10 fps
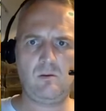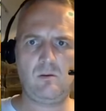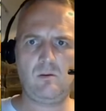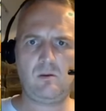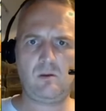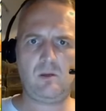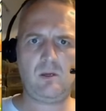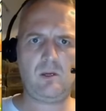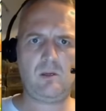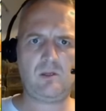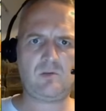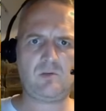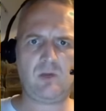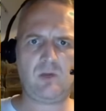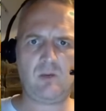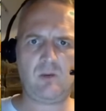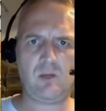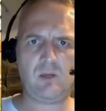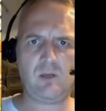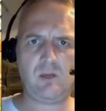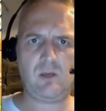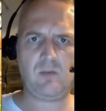Okay, let's try that one again.